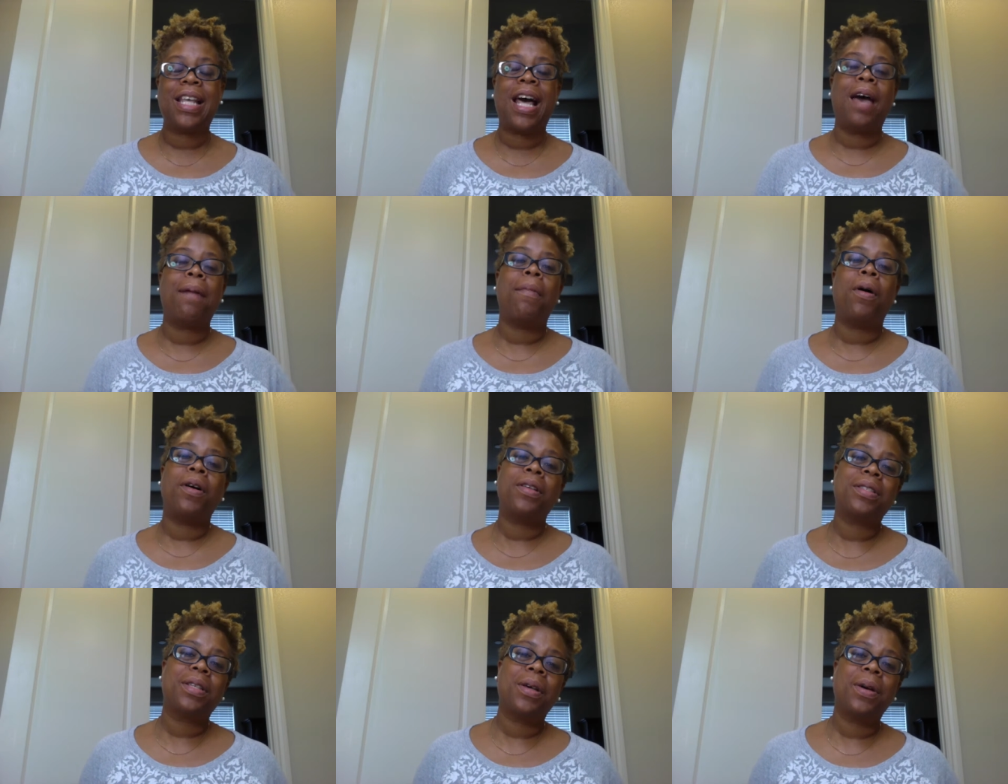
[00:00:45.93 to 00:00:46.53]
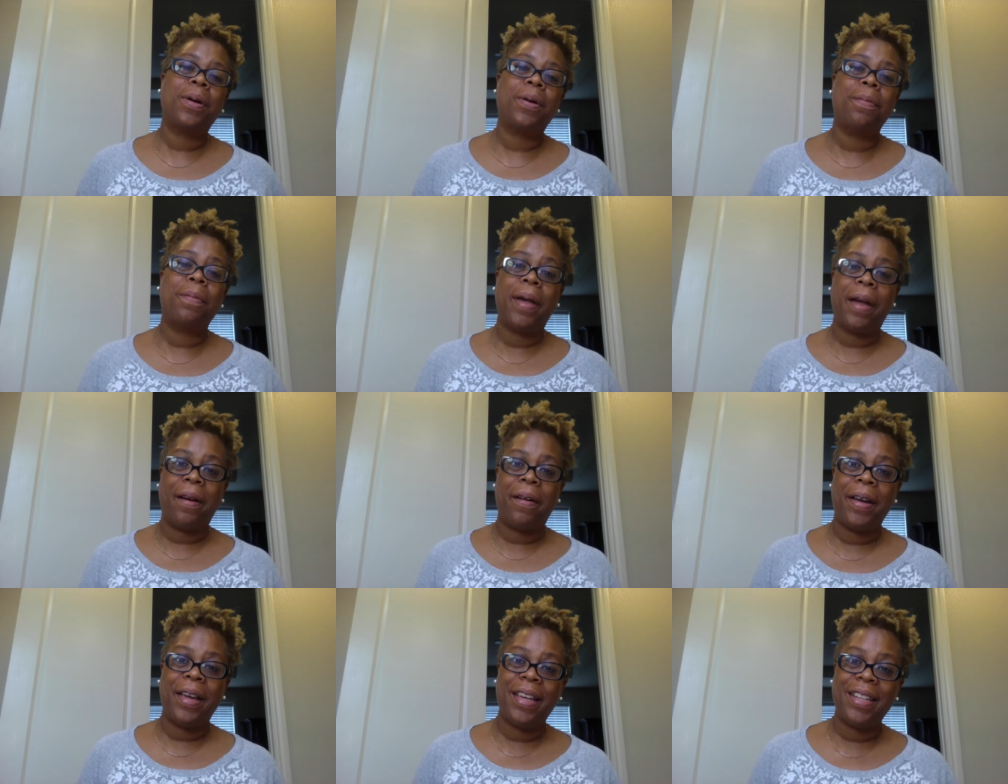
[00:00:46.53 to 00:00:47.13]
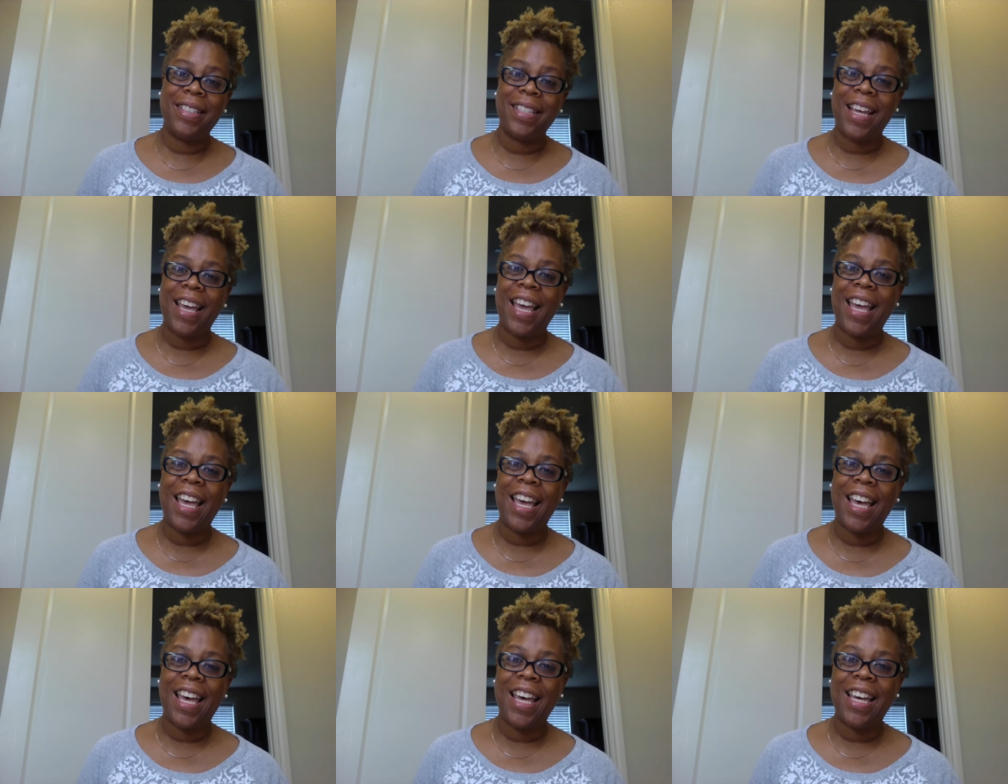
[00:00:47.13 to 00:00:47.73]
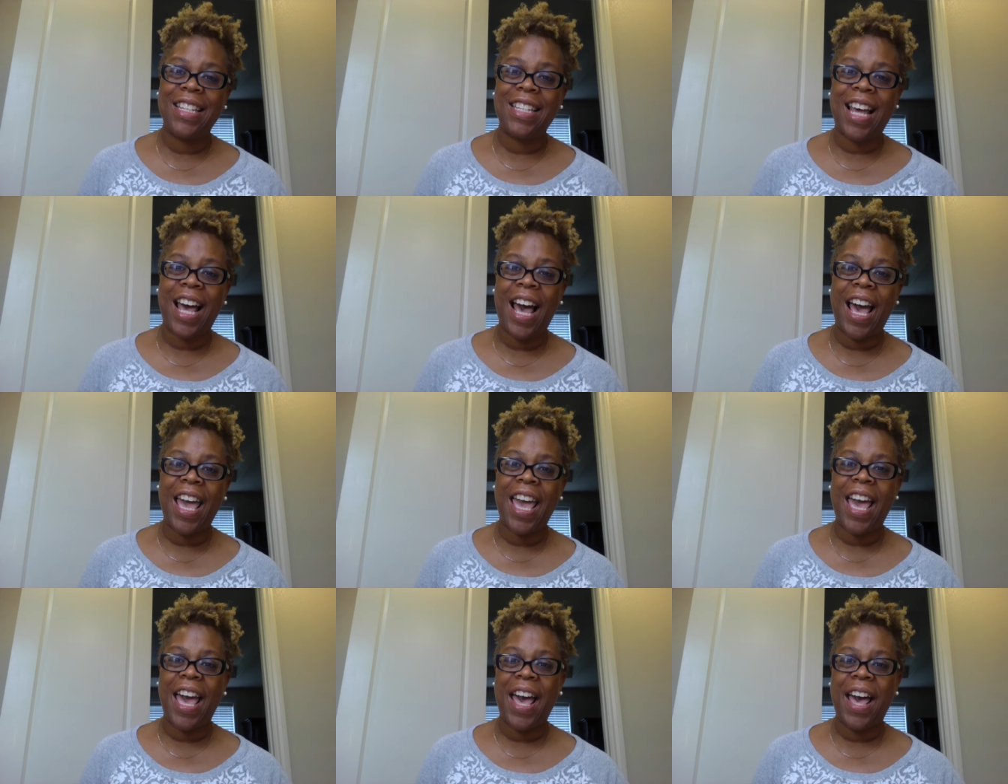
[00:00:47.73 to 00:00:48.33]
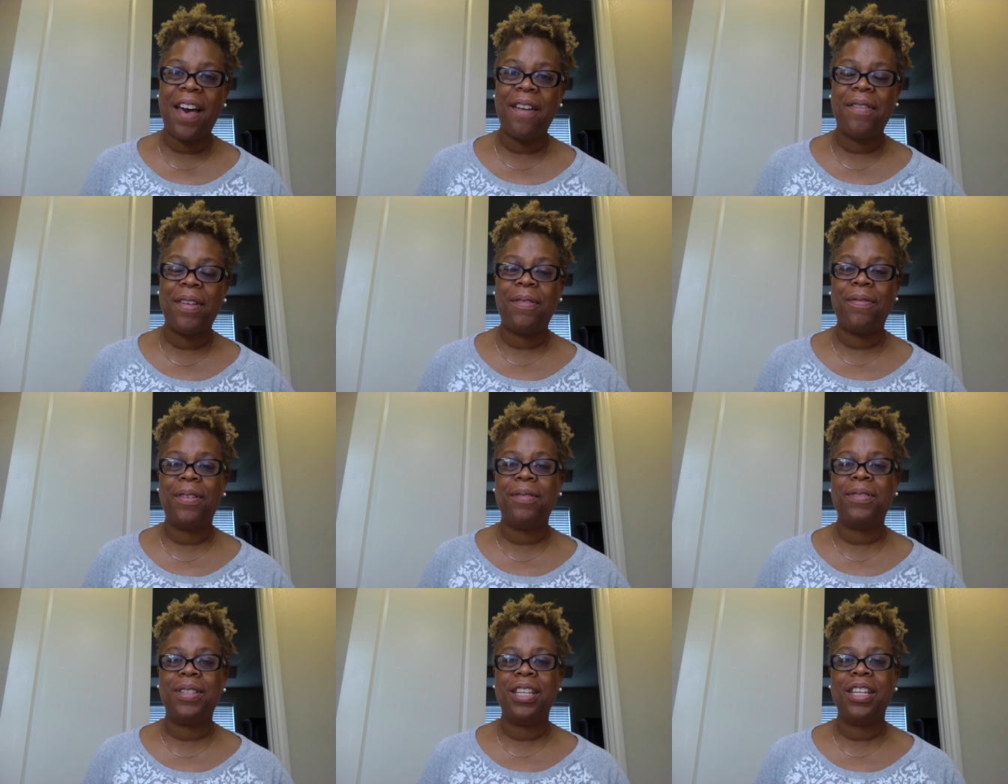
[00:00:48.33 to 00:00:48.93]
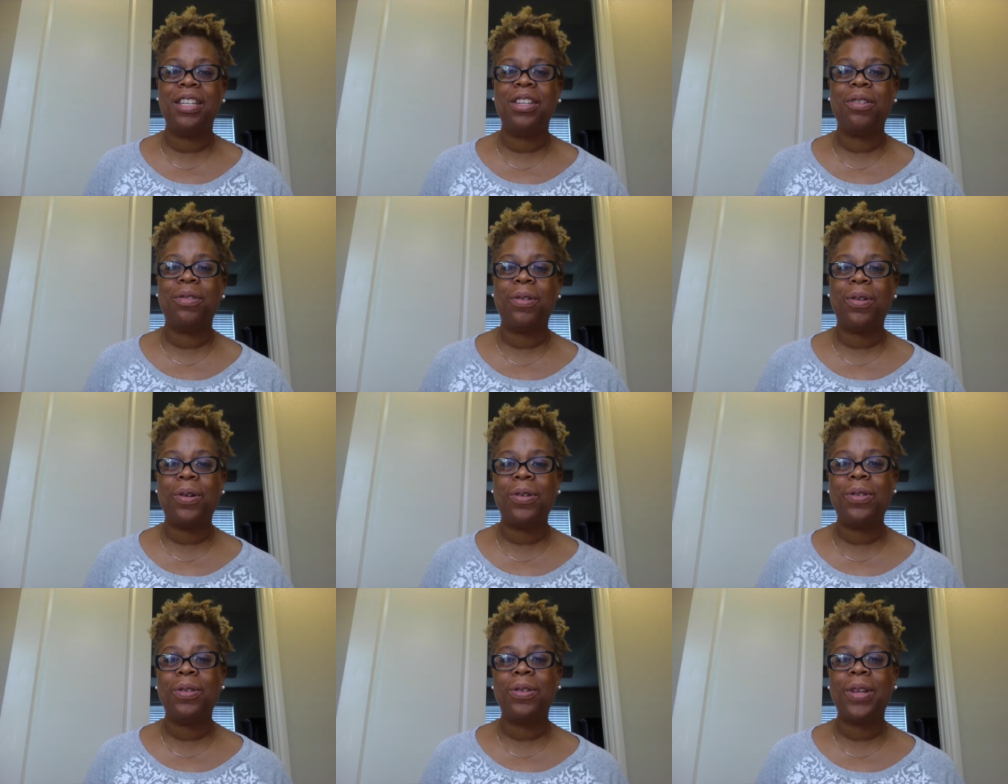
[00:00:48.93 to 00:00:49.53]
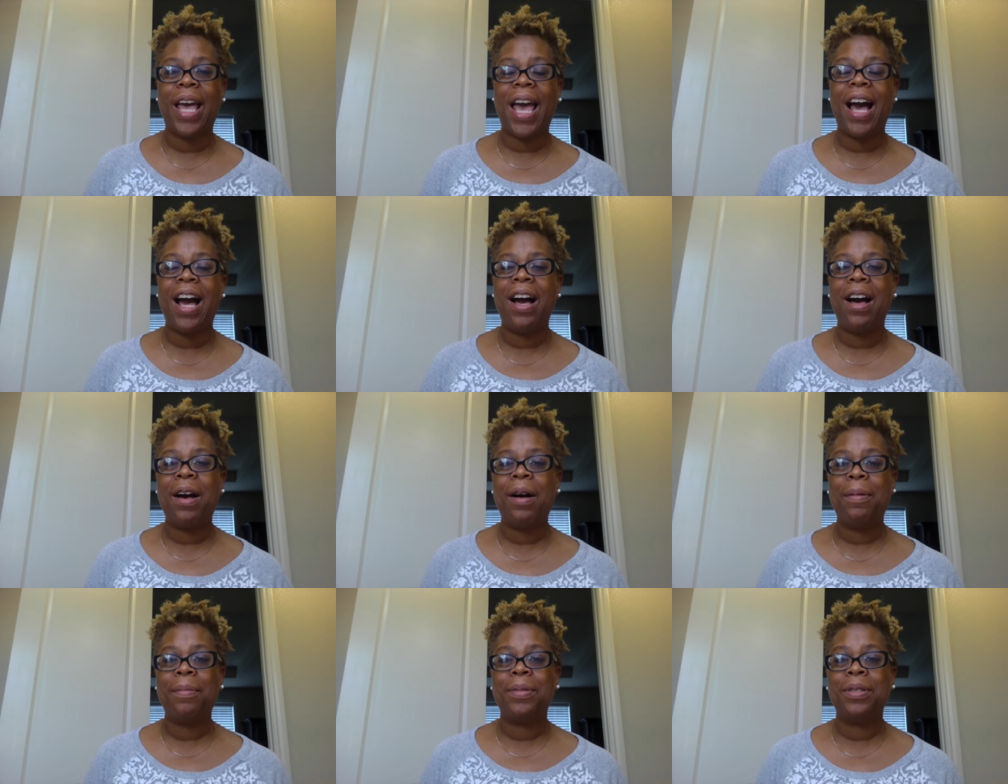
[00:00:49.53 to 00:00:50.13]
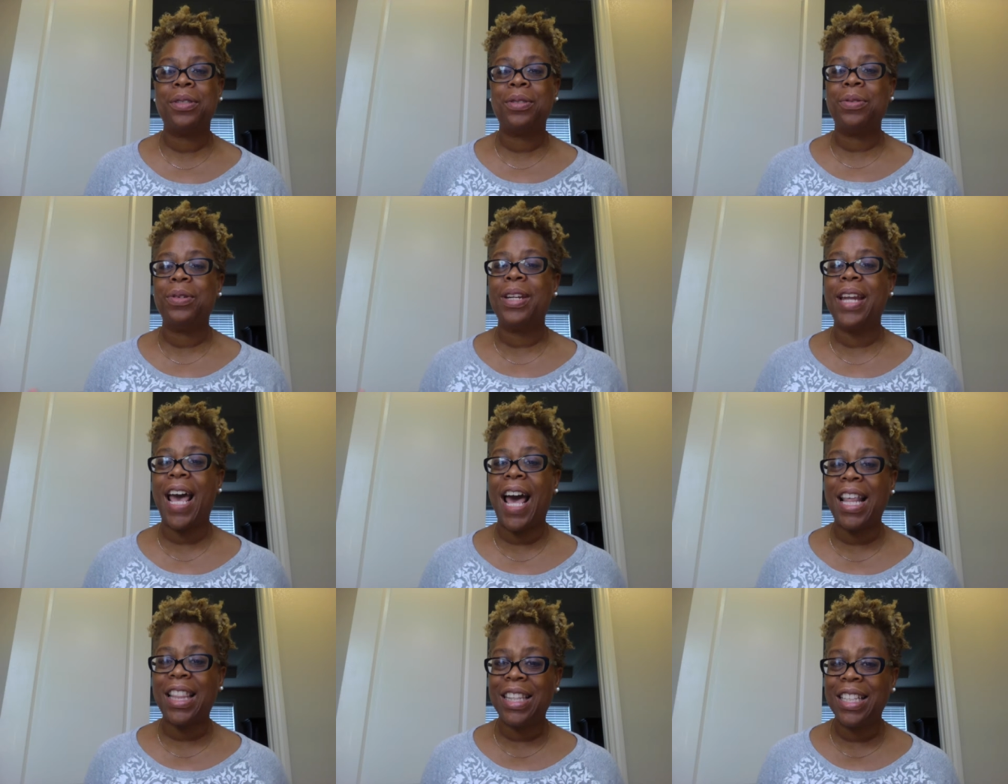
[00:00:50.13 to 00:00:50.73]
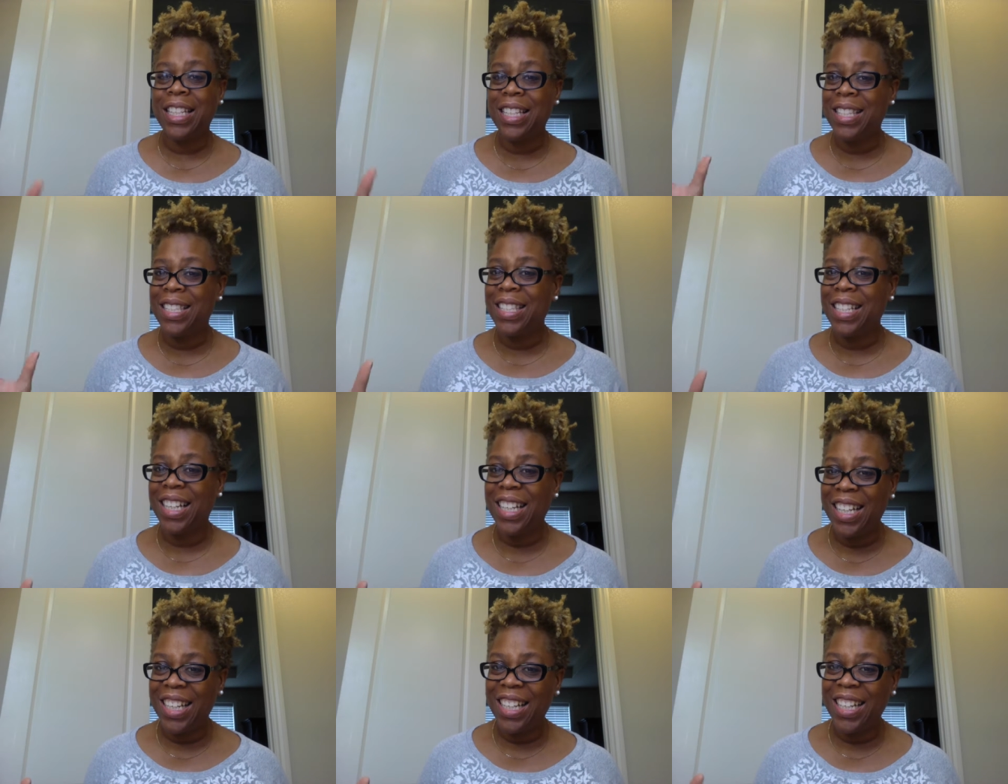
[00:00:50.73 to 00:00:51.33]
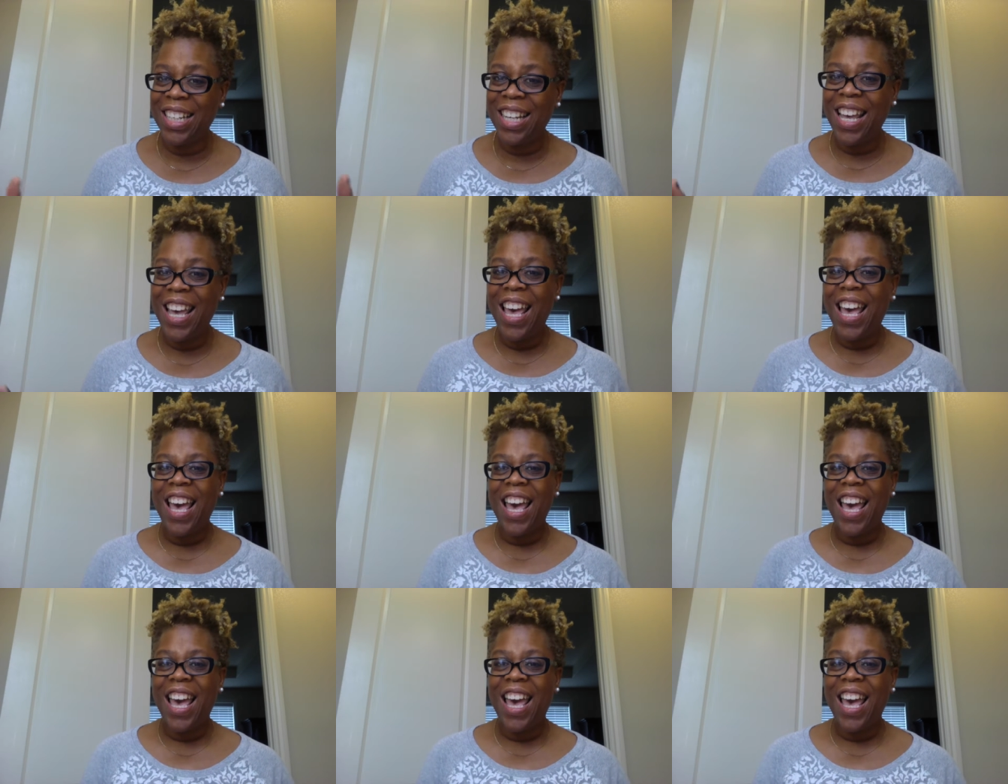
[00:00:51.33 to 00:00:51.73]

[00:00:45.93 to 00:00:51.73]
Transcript: I'm also married, and I have a 15 year old um, student athlete son,